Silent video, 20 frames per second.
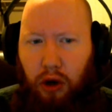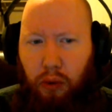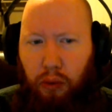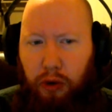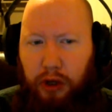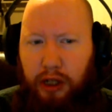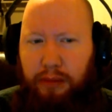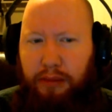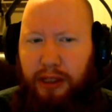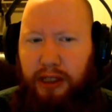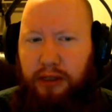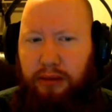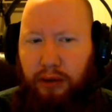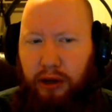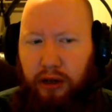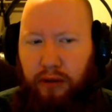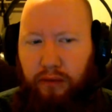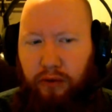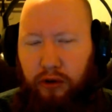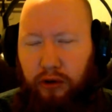Would it be
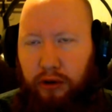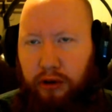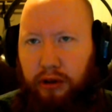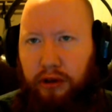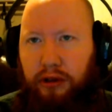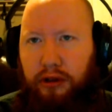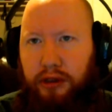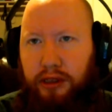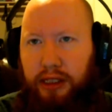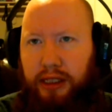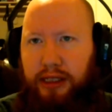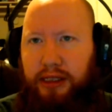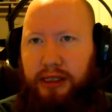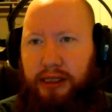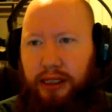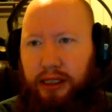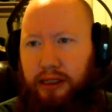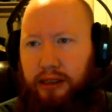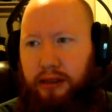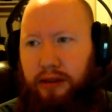smarter for
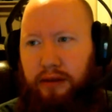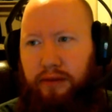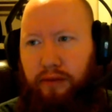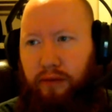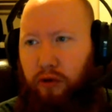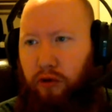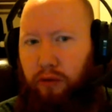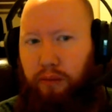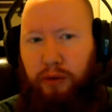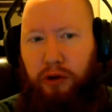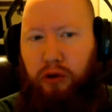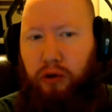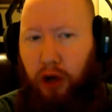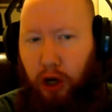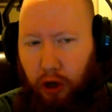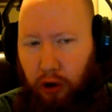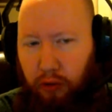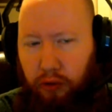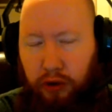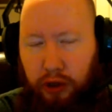Tencent, for
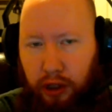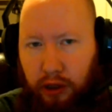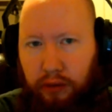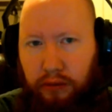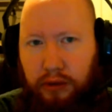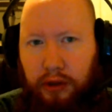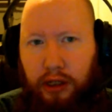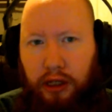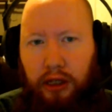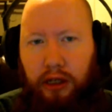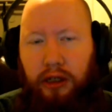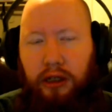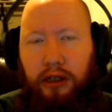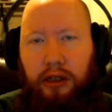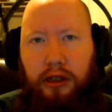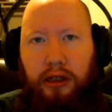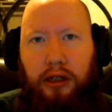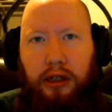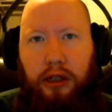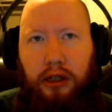Bluehost,
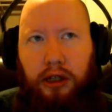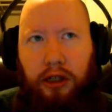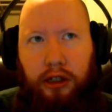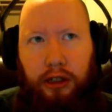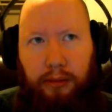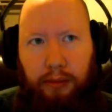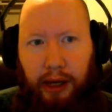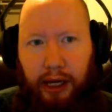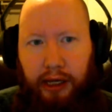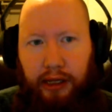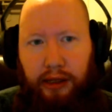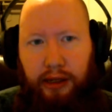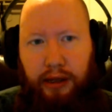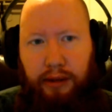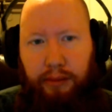to make